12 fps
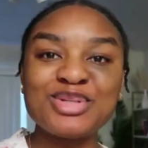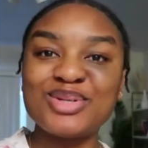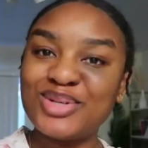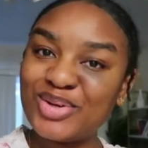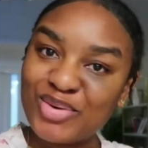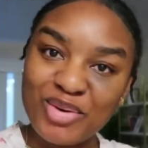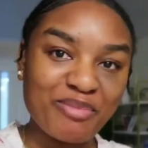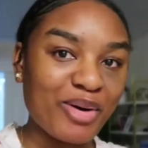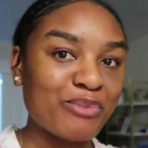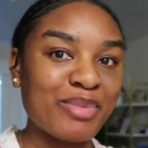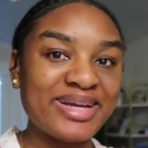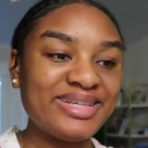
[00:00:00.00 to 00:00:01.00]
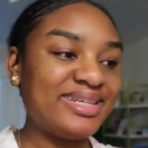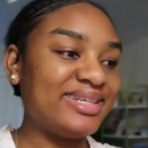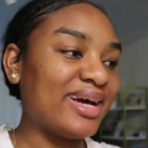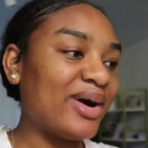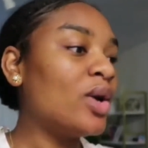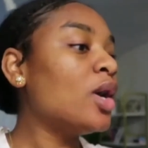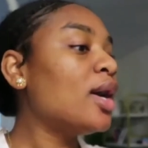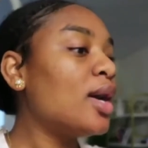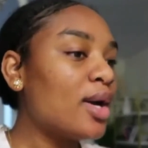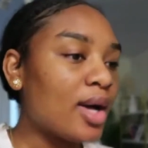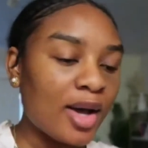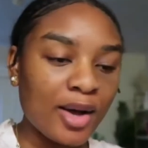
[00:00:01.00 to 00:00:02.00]
just gonna go about my day now,
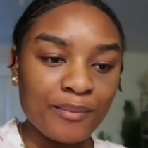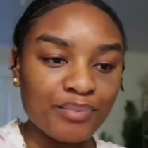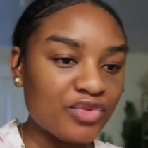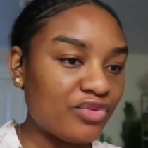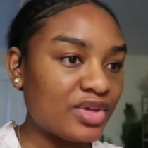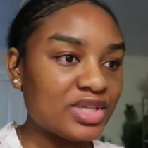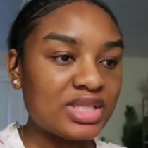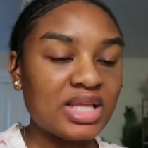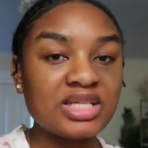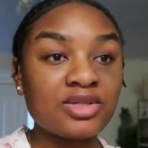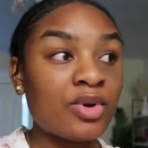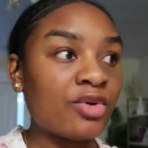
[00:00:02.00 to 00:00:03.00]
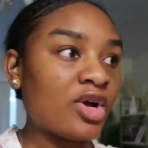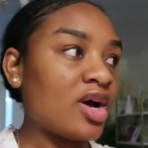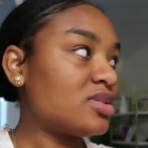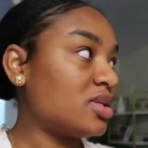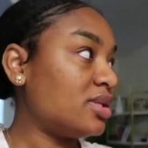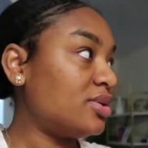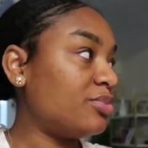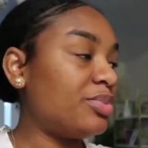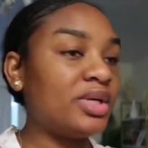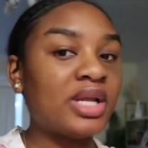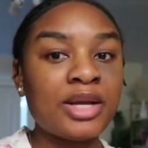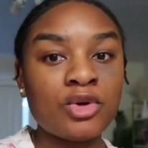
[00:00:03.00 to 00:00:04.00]
fix things around the house a little
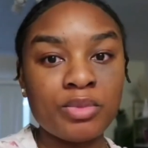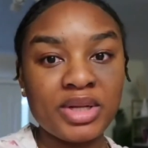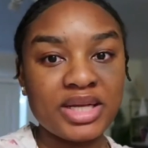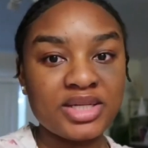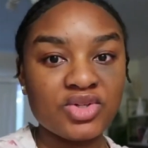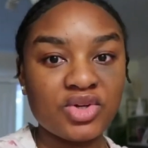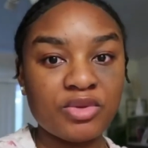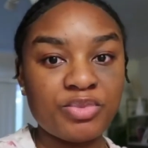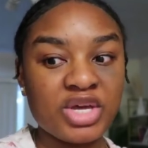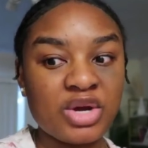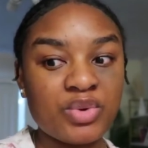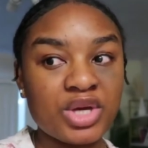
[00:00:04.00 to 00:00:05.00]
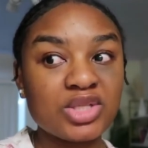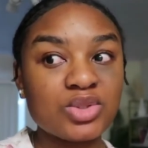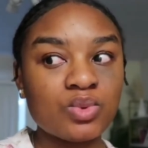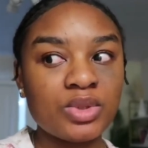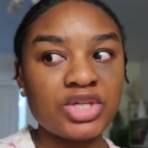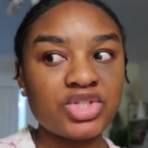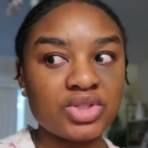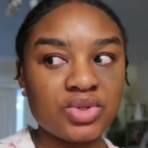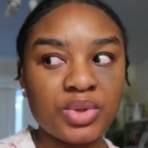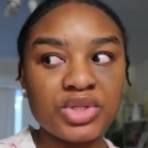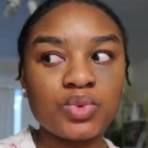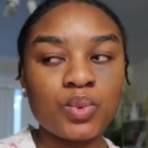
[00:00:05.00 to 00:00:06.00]
bit. I know Melanie is gonna be awake soon and she's
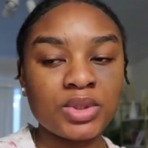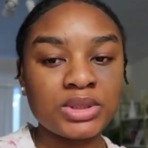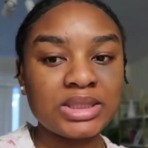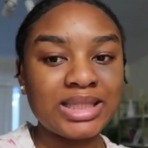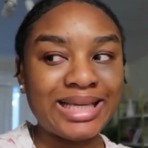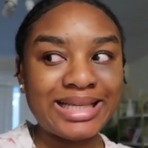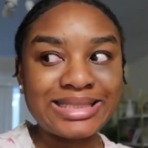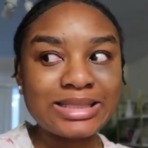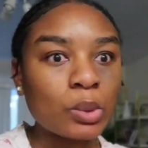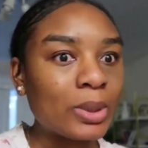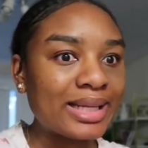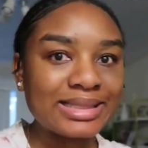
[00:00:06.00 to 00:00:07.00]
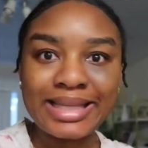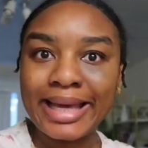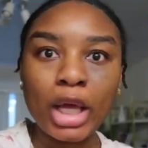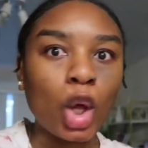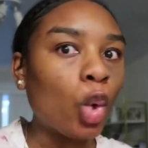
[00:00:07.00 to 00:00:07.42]
going to want to eat, so let's get